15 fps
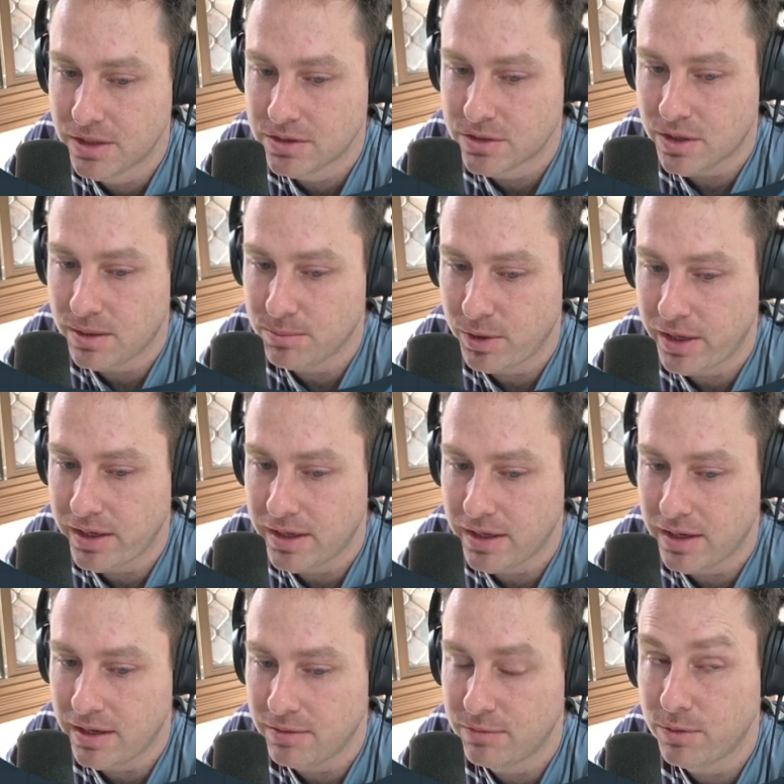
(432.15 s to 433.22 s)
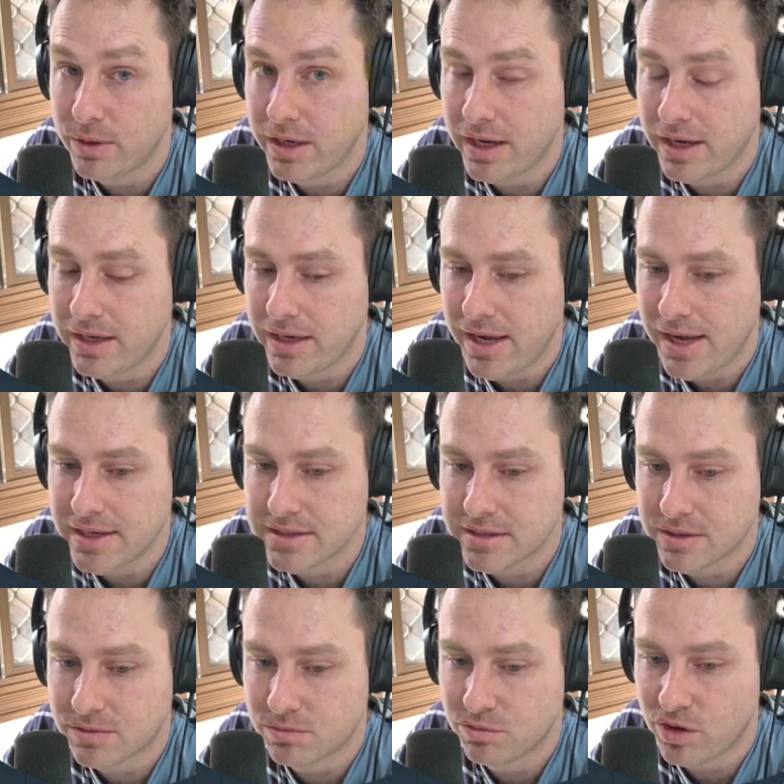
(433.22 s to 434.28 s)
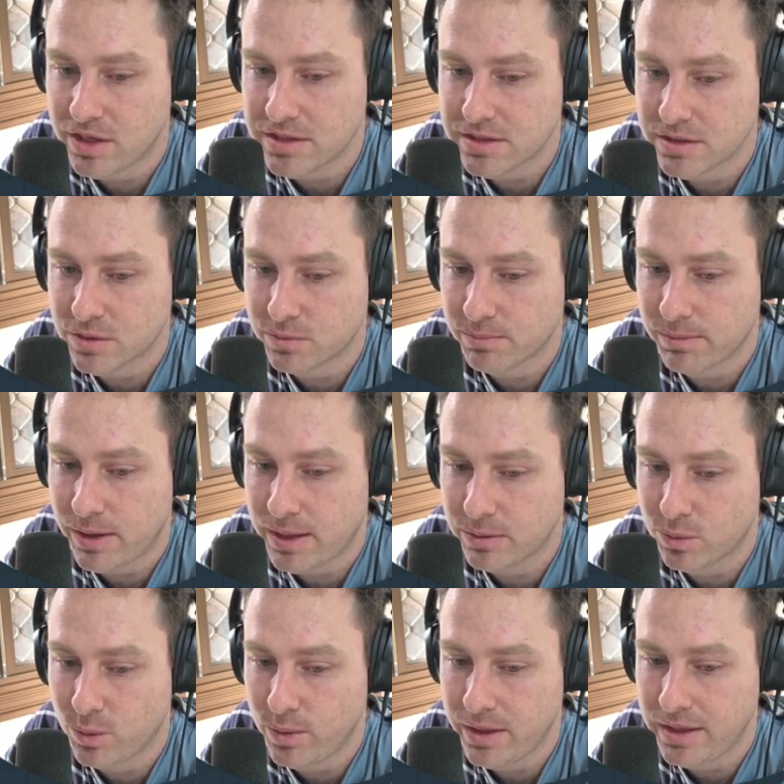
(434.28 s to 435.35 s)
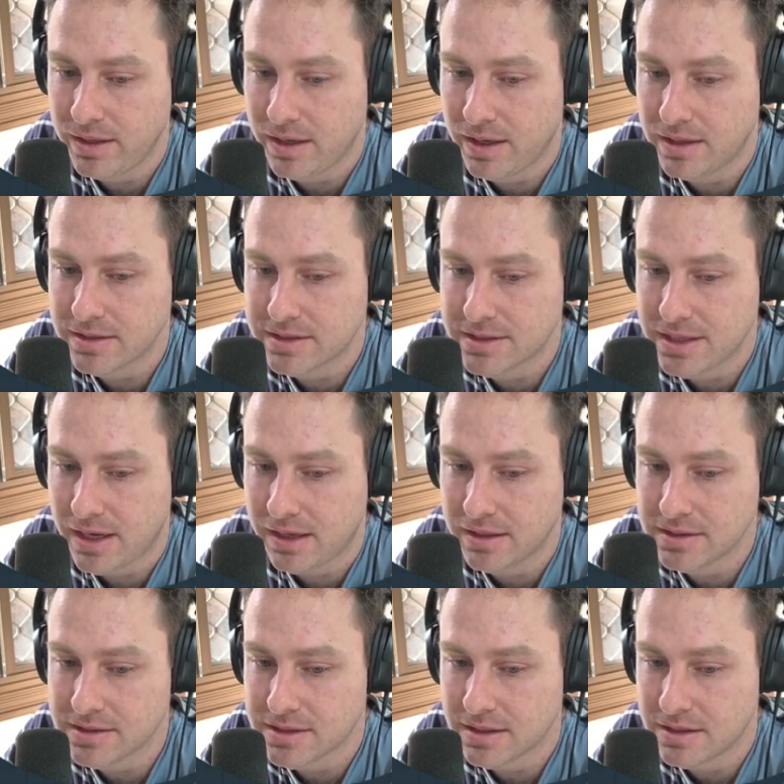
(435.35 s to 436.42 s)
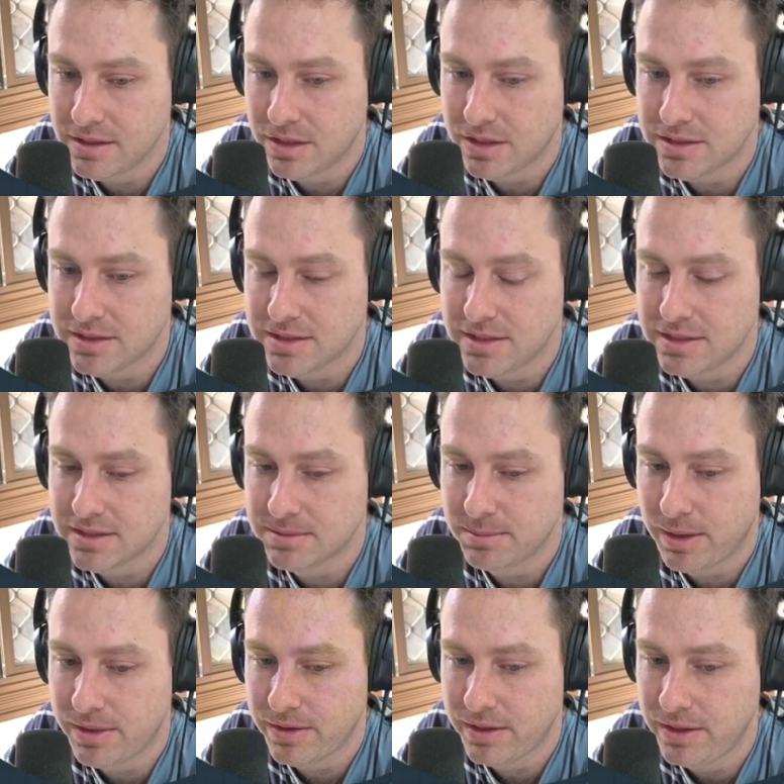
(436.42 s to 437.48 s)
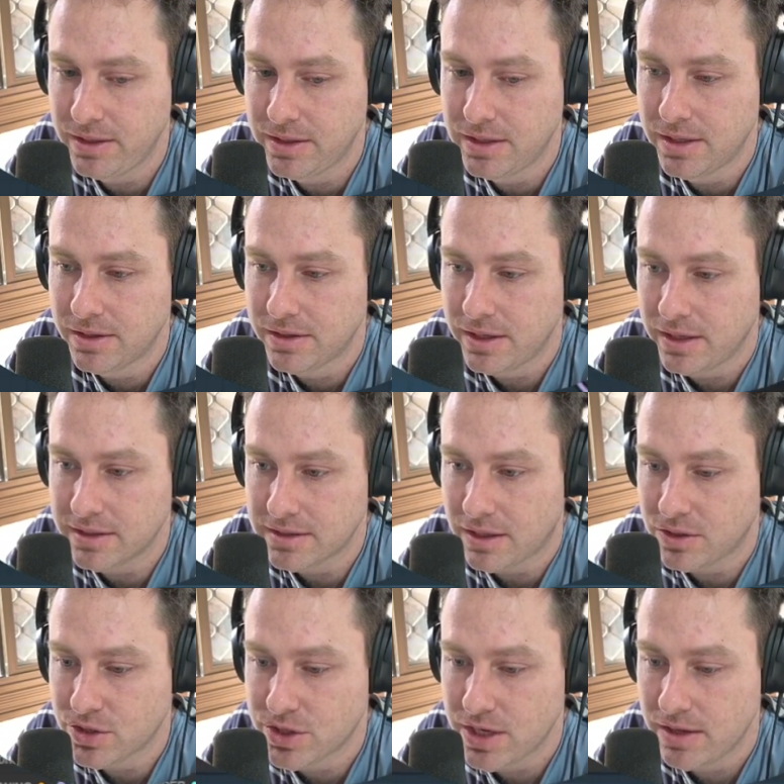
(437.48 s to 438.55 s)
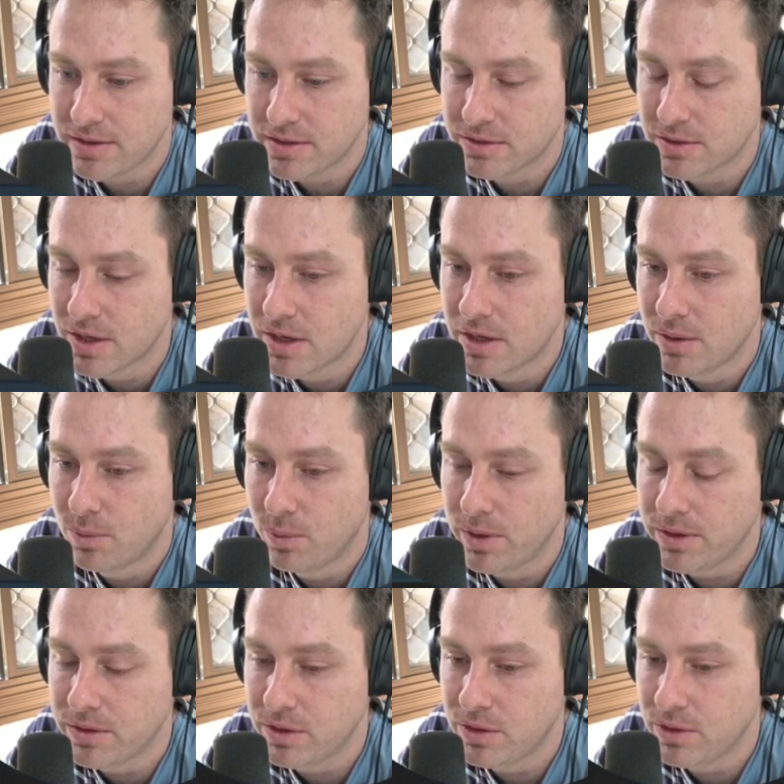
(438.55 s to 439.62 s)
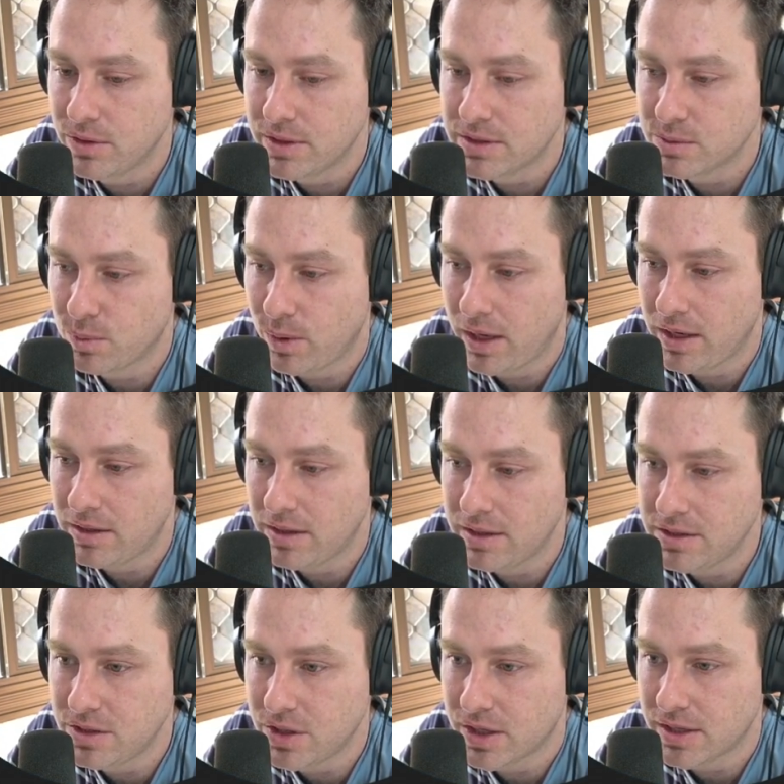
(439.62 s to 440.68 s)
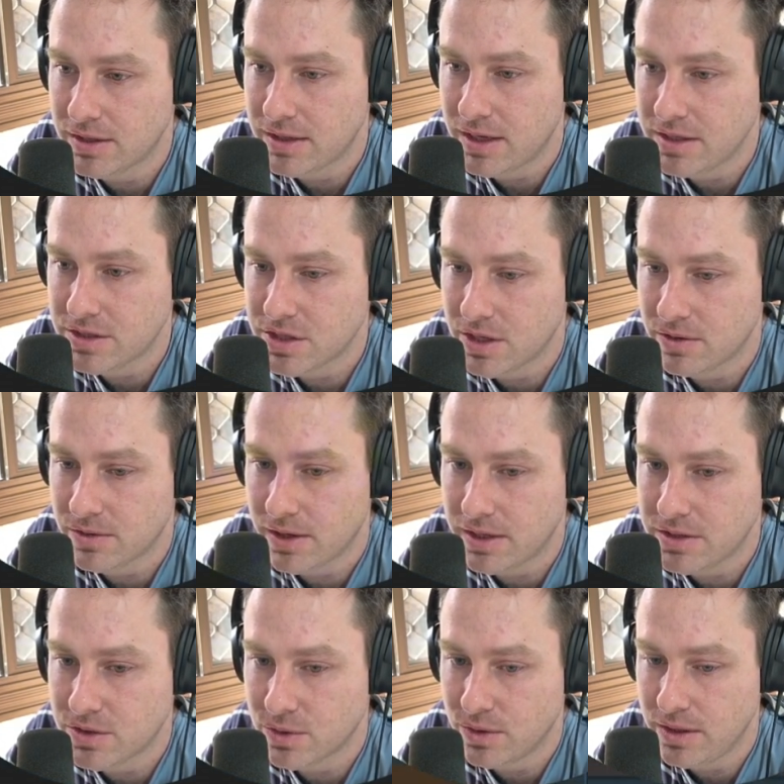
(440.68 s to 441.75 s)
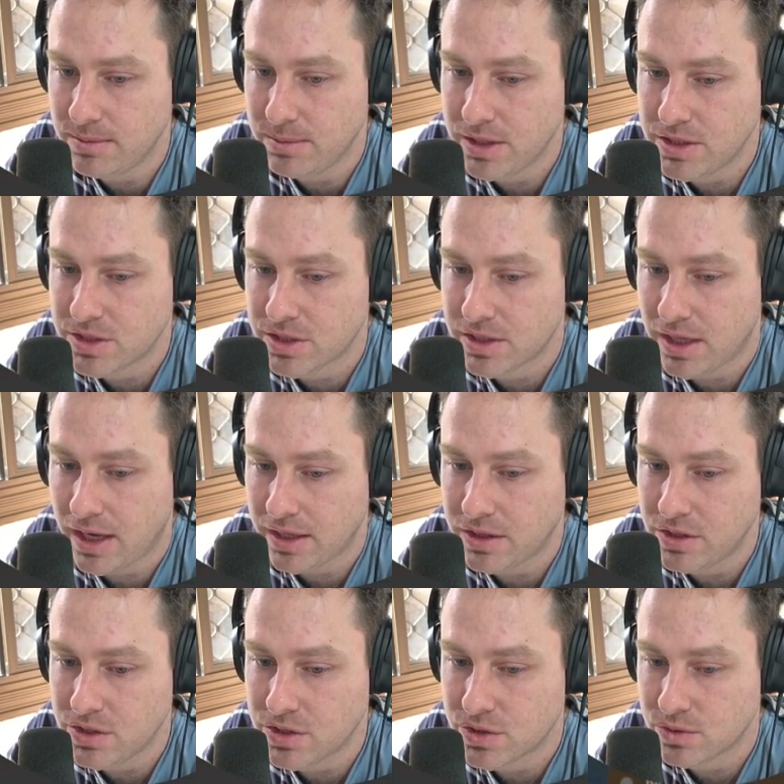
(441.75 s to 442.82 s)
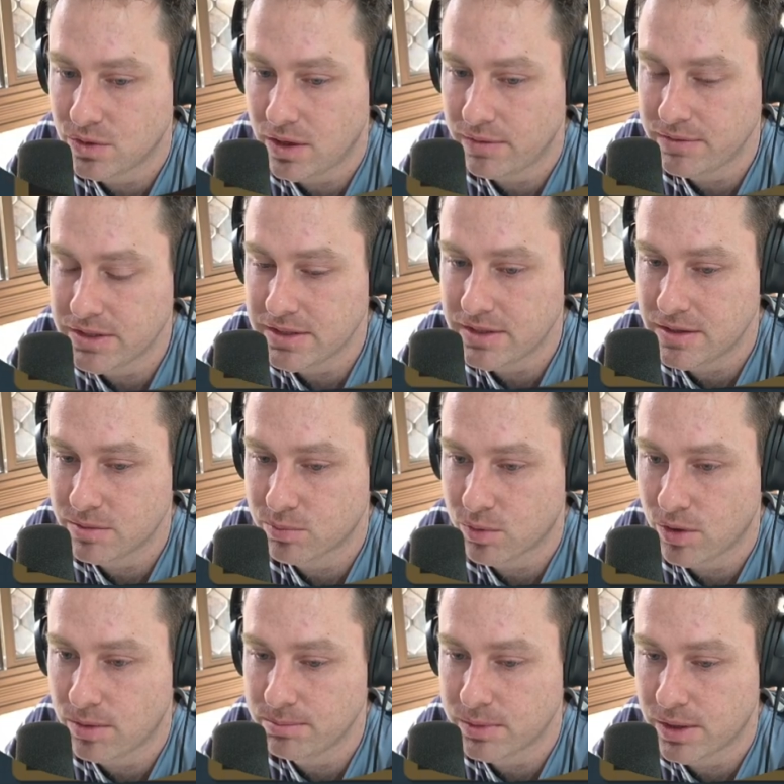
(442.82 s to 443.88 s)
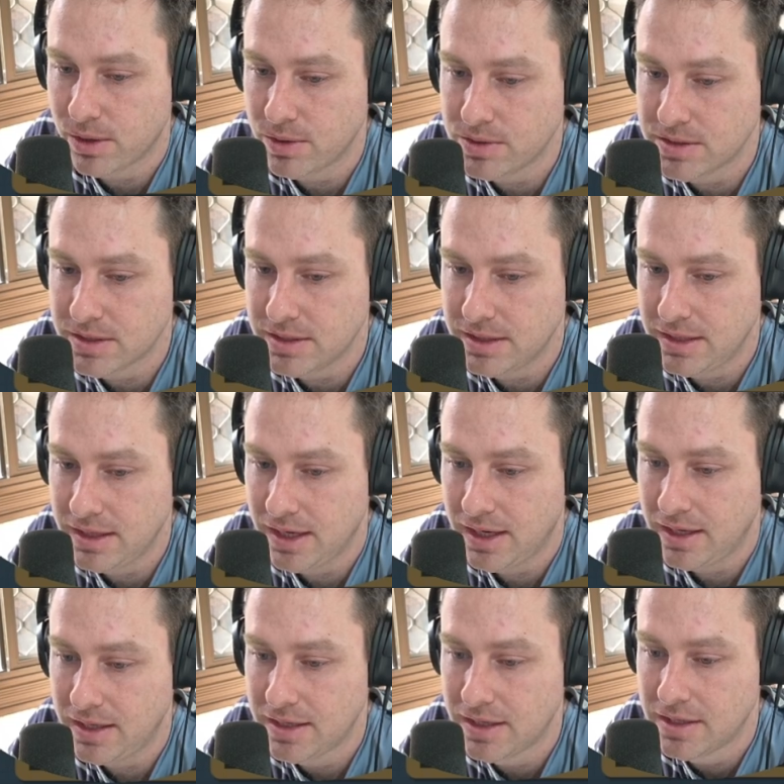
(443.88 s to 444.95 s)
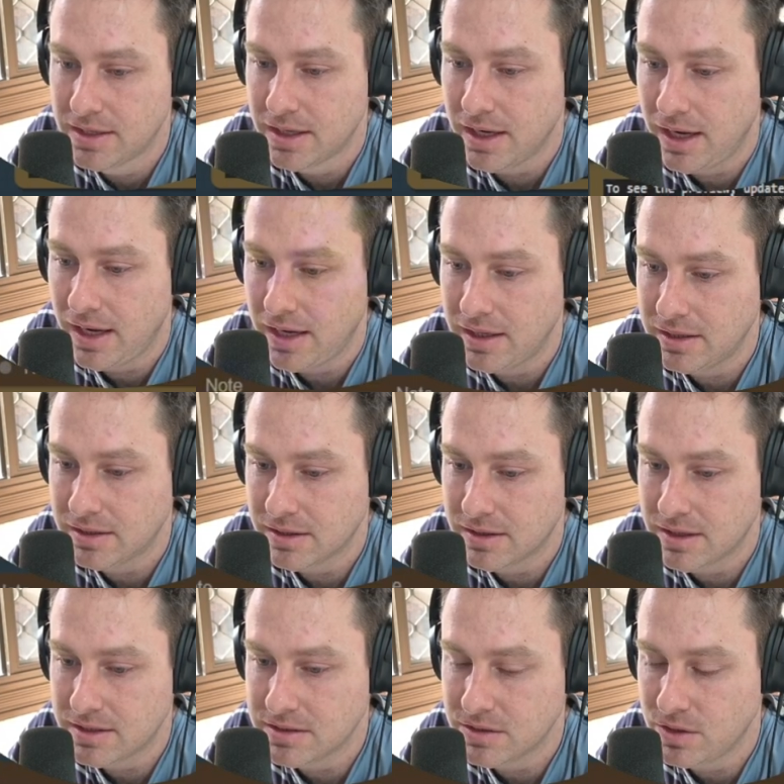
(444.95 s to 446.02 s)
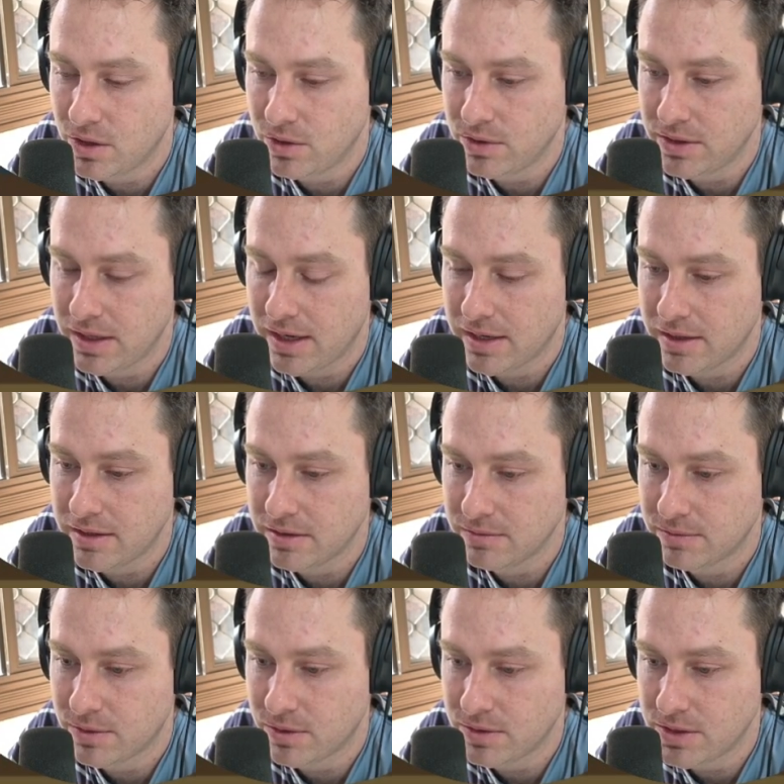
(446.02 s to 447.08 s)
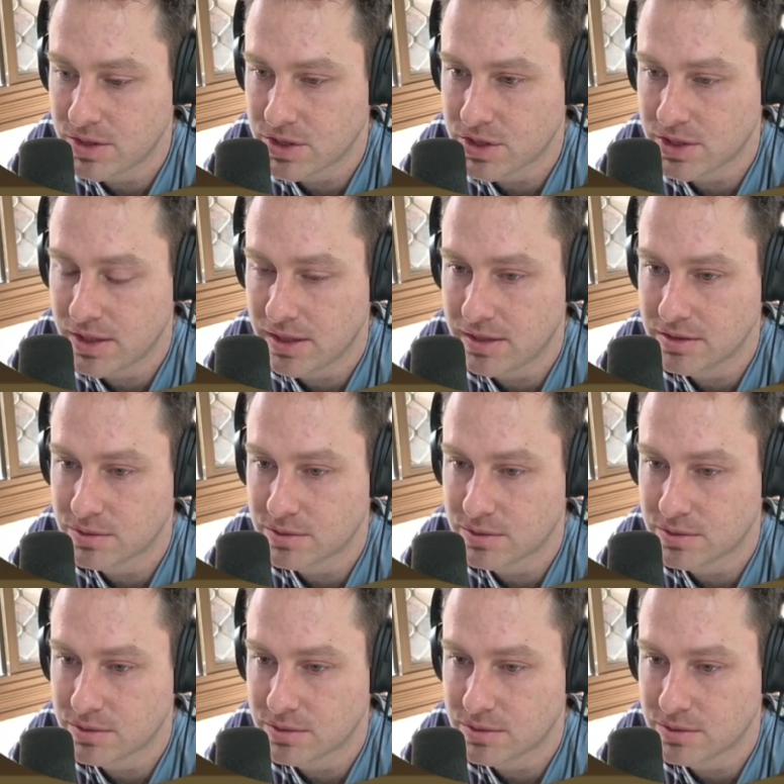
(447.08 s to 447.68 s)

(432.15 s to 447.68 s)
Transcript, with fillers: So I'm running a uh, 4080S. It runs in about 29 seconds, and then you can see some other things. I'll share this with you as well, and you can then generate your image like usual. Obviously, the prompt goes in here, and there's no negative conditioning as